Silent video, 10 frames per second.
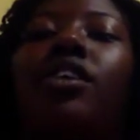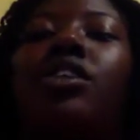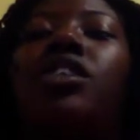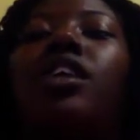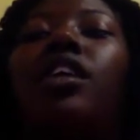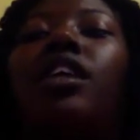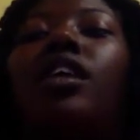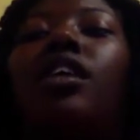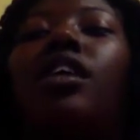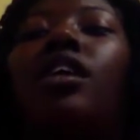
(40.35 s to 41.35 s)
shall
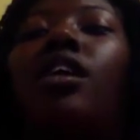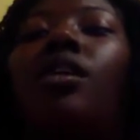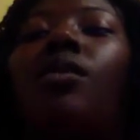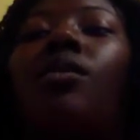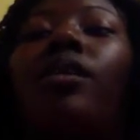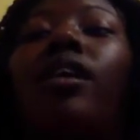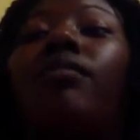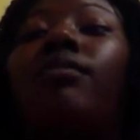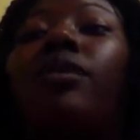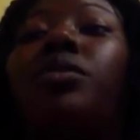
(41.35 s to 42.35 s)
get
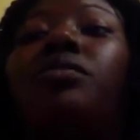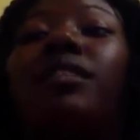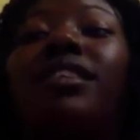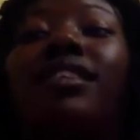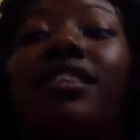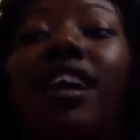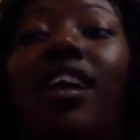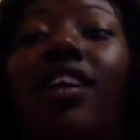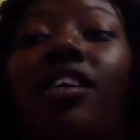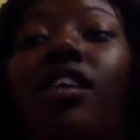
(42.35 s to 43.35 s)
what most men desire."